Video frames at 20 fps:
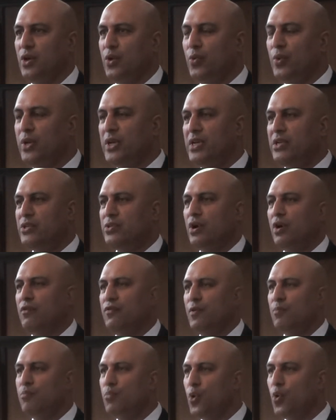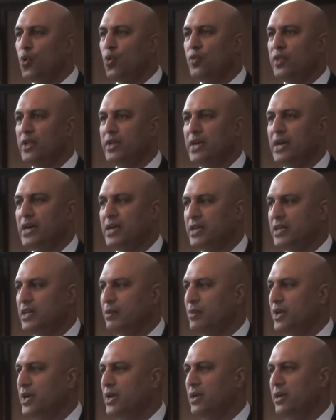We need to offer more than
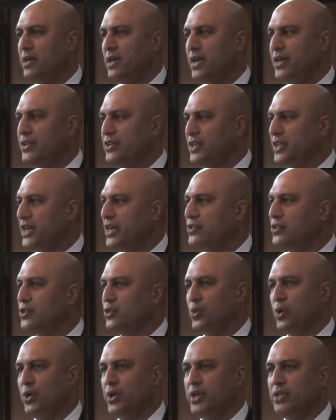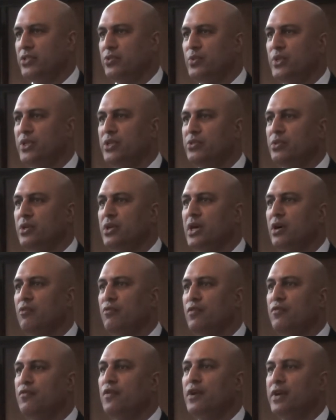academic education to our kids. We need to
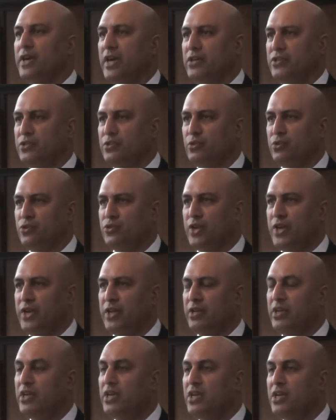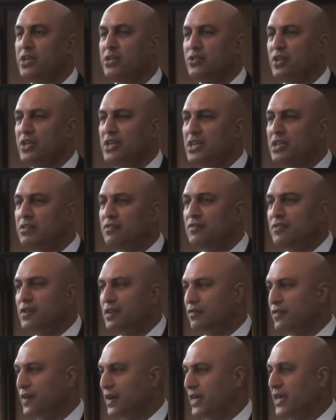offer vocational training. So even
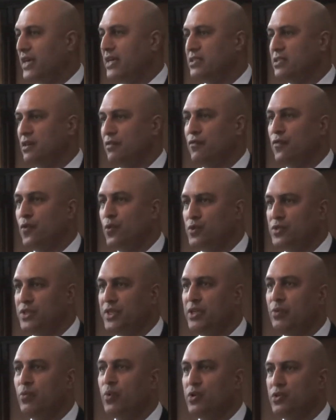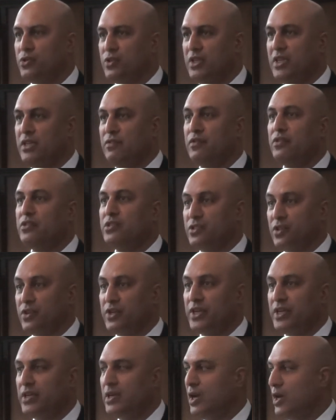if our kids at 14 want to leave and
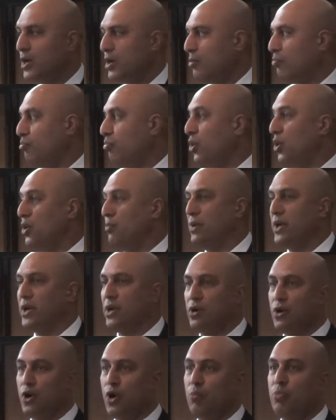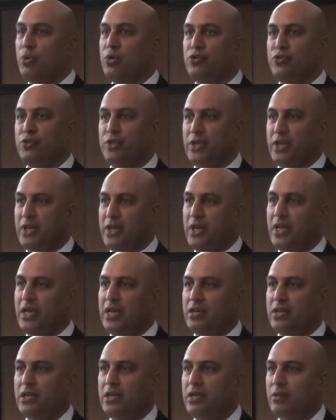study plumbing, carpentry,
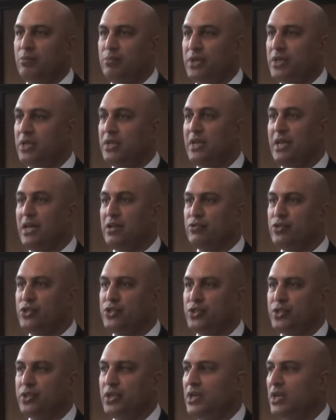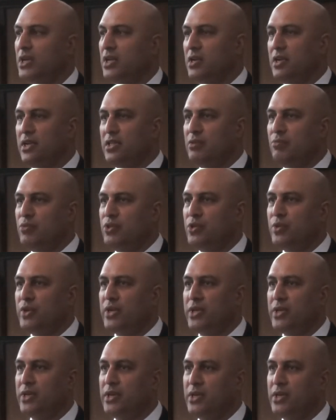being an electrician, let them do it.